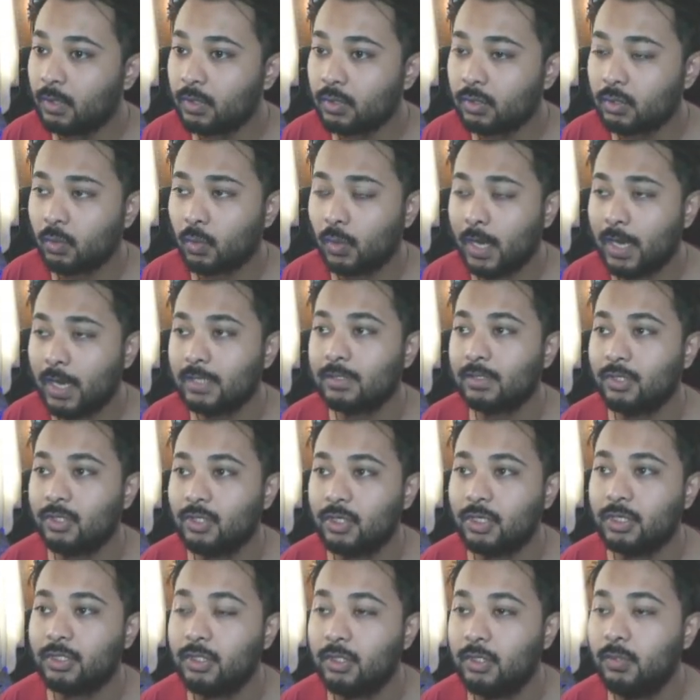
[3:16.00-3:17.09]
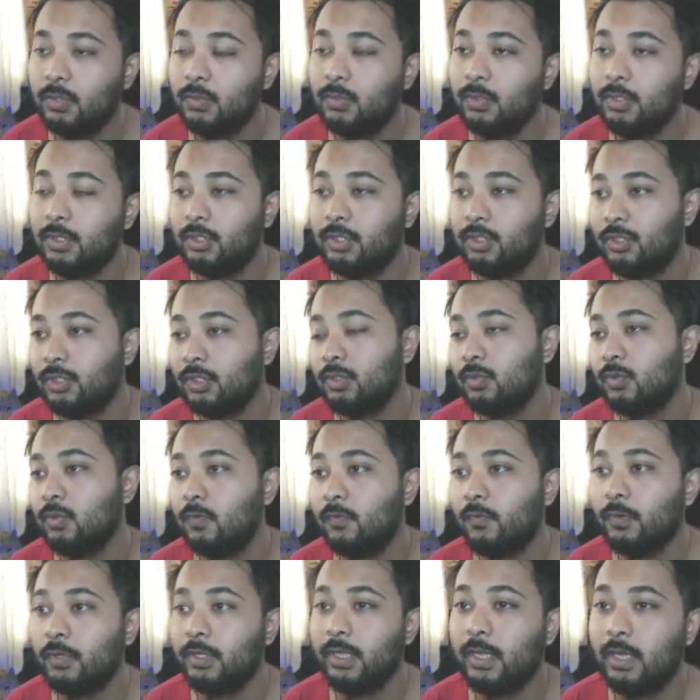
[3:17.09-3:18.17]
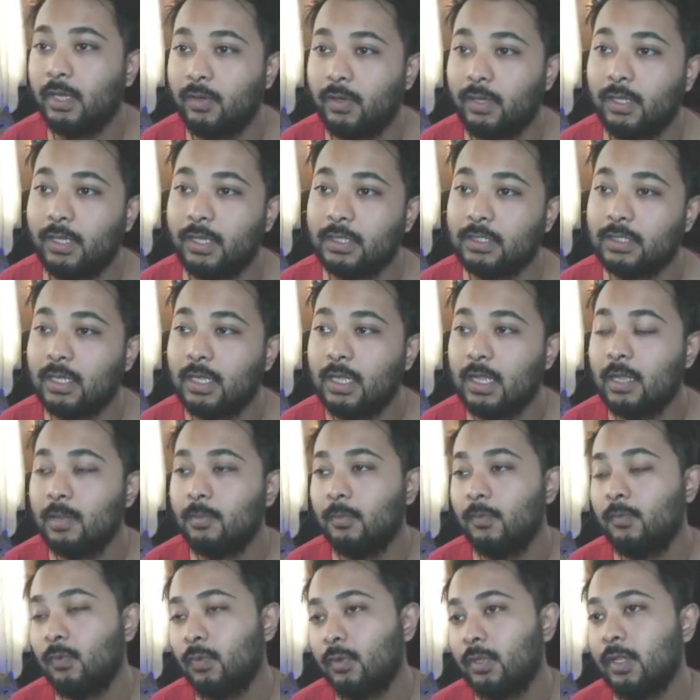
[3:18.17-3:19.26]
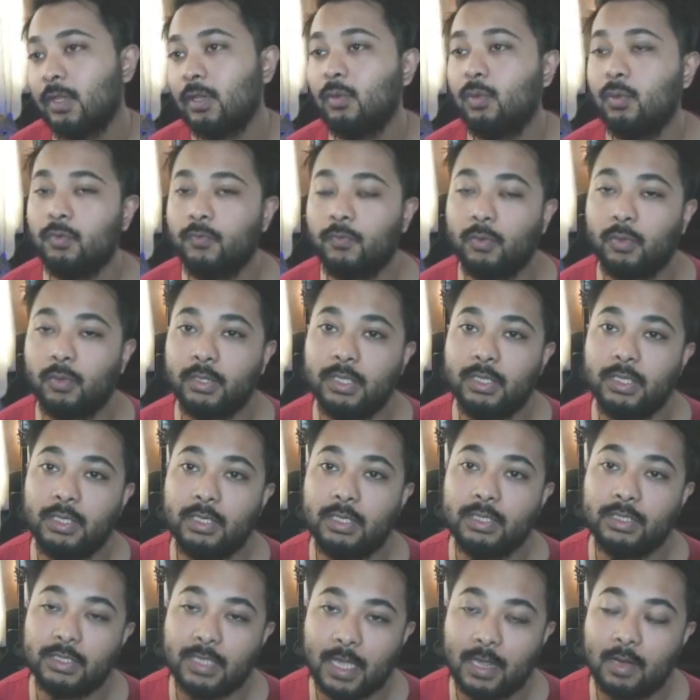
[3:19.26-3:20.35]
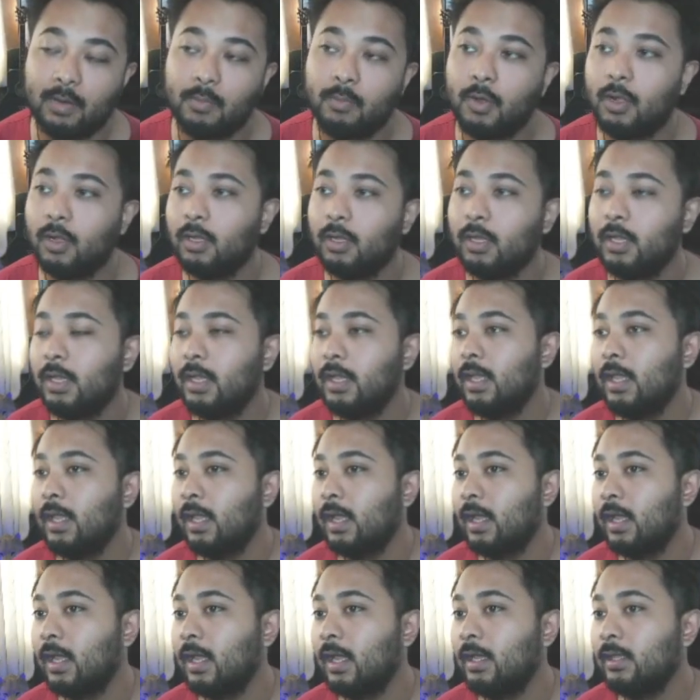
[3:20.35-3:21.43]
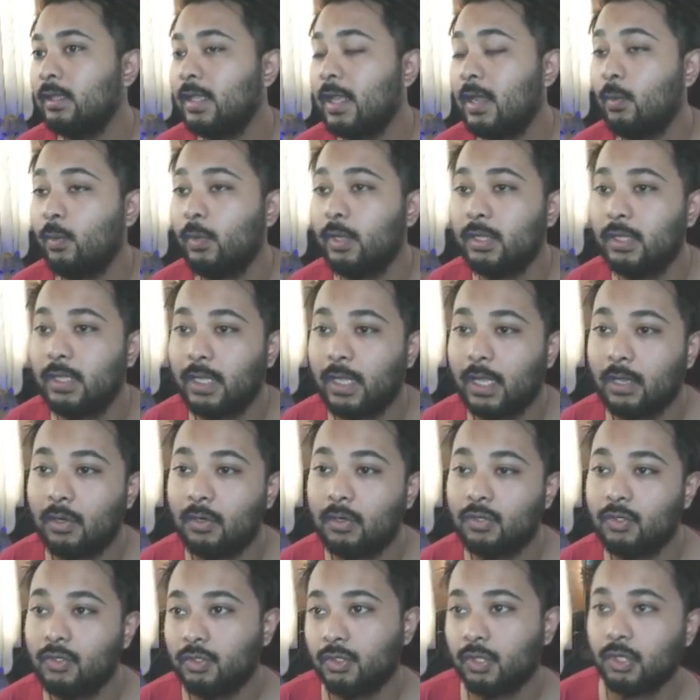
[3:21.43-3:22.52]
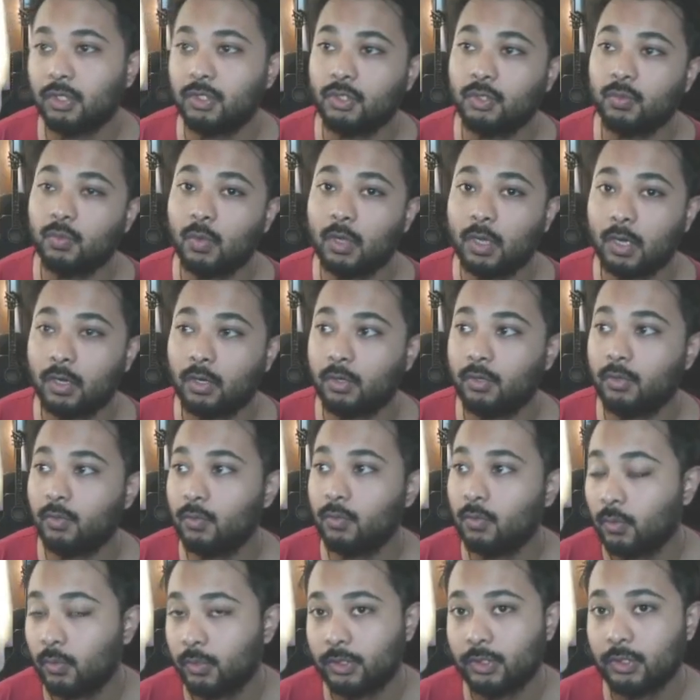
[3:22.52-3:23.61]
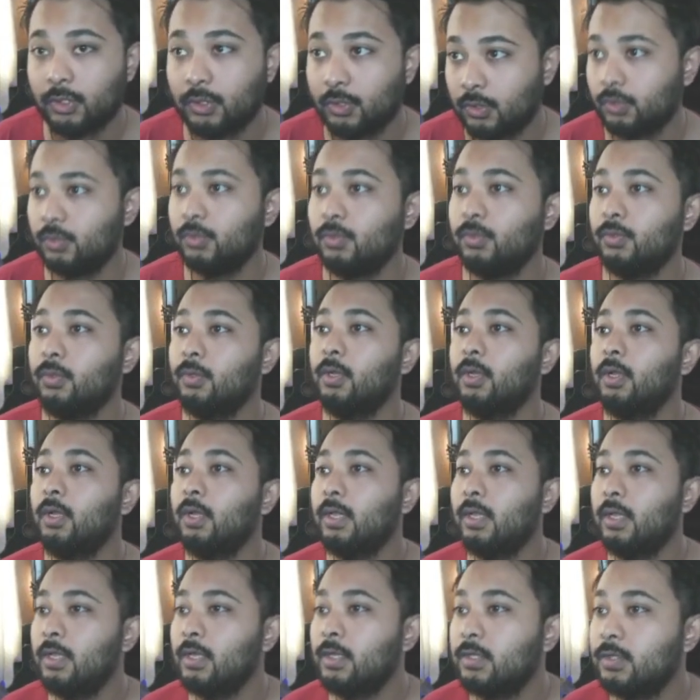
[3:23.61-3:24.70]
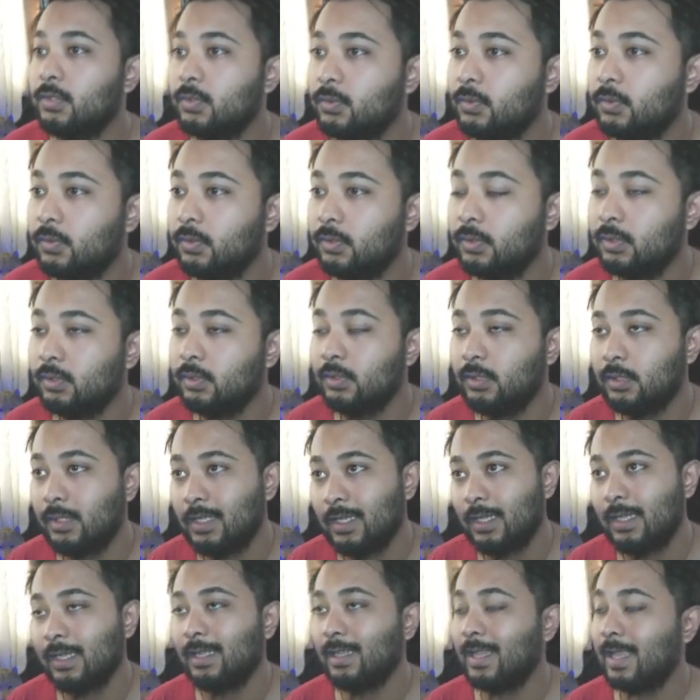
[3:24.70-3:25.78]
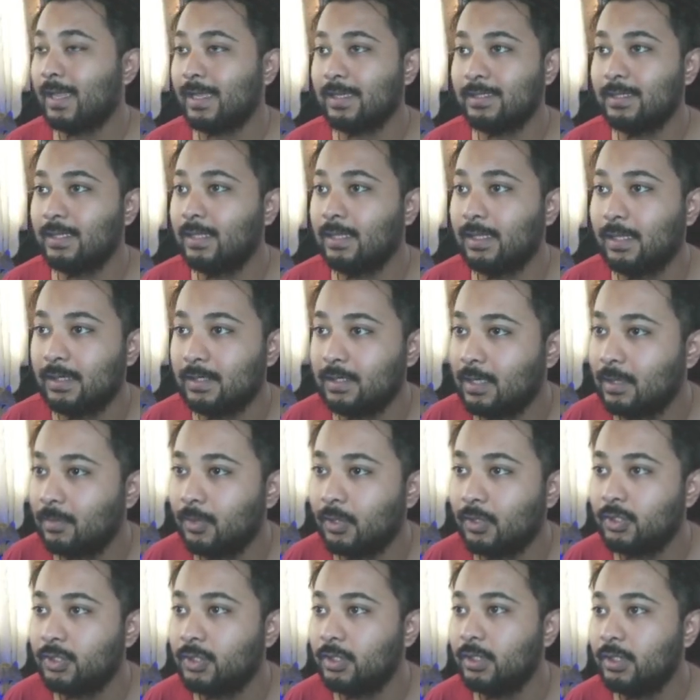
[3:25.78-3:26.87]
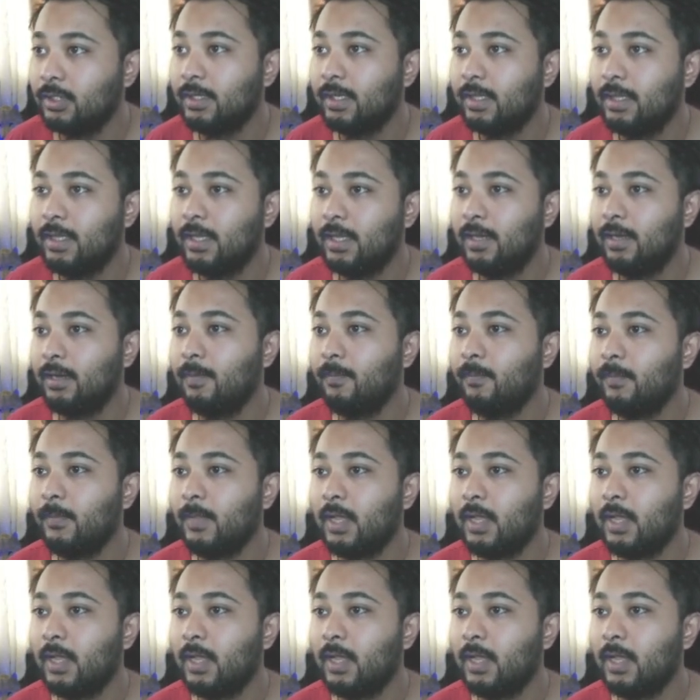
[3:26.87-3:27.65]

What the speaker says: So what I suggest you is just go for the Aerial Ace before they go for the Shadow Ball. That way they cannot judge you what are you going to do. So they, like I said, they double shielded there.